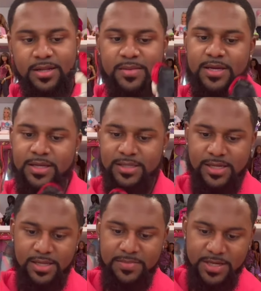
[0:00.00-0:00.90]
Let me get this
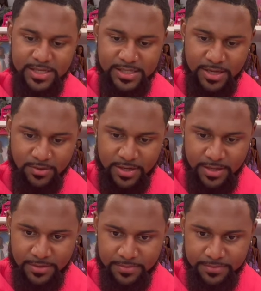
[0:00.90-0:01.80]
hand, let me get this hand on the
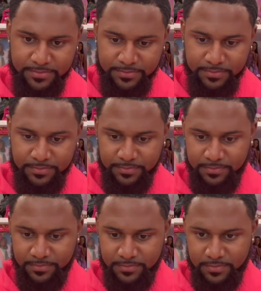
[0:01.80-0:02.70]
hip.
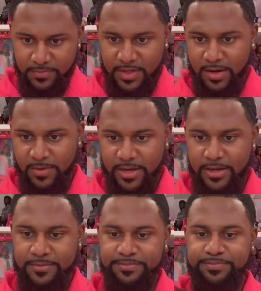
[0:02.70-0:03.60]
There we
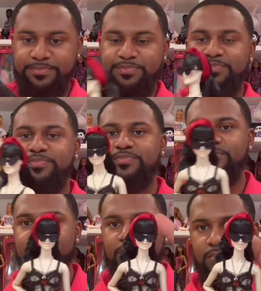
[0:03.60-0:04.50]
go.
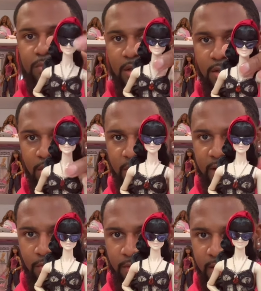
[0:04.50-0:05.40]
Little
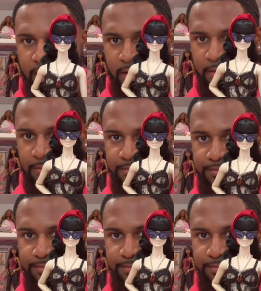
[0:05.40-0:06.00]
hand on the hip.